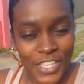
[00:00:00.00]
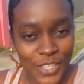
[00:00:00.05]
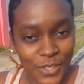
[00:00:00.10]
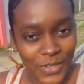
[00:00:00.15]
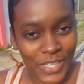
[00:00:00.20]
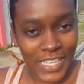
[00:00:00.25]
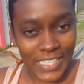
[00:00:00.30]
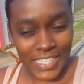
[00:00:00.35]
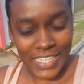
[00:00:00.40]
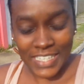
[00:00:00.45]

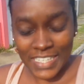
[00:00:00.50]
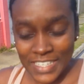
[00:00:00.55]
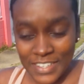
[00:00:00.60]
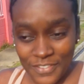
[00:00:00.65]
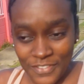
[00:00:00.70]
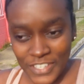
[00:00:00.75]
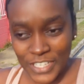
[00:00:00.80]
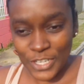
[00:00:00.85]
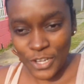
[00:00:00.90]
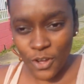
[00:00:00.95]
you'll get that
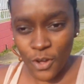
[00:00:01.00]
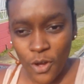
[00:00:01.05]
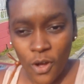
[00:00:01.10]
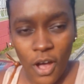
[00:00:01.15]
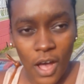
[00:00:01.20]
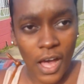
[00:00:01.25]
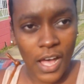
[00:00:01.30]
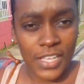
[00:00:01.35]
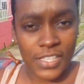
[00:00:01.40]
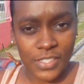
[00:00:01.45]
in the video
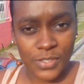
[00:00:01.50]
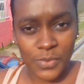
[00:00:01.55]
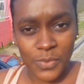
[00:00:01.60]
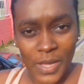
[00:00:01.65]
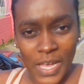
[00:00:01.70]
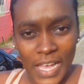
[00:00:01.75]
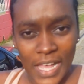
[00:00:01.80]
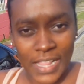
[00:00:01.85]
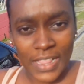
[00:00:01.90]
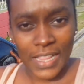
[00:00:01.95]
as
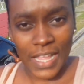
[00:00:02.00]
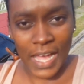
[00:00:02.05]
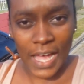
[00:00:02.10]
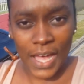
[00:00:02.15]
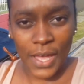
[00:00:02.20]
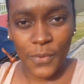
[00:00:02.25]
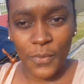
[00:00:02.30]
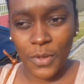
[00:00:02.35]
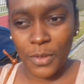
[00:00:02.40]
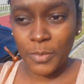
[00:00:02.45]
well.
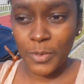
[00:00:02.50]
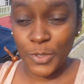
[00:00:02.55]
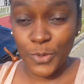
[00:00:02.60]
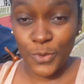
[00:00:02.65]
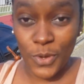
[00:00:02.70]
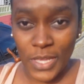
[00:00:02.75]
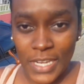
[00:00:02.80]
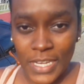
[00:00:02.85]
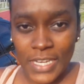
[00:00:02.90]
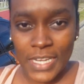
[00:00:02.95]
I will be
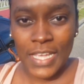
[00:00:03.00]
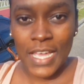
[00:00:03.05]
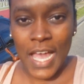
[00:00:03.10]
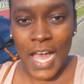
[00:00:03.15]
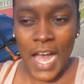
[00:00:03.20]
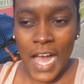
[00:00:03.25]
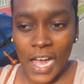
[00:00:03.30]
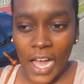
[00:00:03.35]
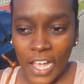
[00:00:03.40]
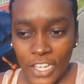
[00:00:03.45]
doing
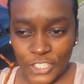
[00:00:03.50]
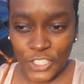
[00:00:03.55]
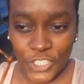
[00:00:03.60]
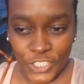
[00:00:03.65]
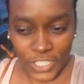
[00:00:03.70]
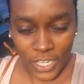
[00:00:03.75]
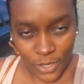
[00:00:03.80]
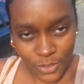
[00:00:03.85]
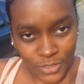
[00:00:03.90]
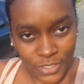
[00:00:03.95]
a
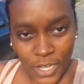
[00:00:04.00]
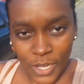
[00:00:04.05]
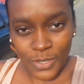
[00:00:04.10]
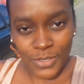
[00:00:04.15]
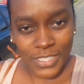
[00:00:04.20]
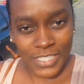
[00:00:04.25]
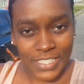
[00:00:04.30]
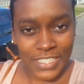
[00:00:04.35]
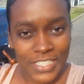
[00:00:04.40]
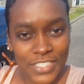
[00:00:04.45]
shout
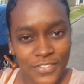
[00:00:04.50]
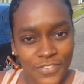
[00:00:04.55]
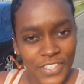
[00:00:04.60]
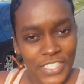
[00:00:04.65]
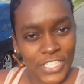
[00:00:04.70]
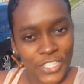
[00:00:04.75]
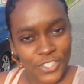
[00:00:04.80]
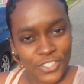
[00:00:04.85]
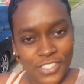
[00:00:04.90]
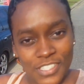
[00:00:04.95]
out in this
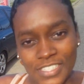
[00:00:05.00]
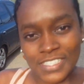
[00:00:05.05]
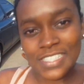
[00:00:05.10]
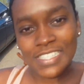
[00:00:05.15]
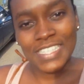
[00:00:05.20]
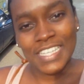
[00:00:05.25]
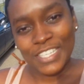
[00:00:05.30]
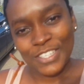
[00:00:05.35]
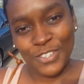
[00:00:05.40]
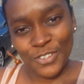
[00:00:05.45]
video, so
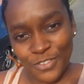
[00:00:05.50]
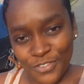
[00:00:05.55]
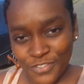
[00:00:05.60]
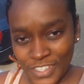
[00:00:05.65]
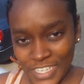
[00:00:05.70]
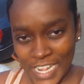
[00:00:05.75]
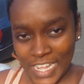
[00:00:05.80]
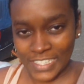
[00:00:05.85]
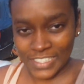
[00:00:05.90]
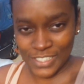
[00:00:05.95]
stay
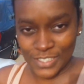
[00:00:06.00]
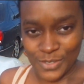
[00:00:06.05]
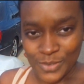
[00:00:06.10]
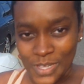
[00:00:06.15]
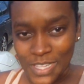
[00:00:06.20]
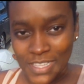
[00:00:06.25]
tuned for that as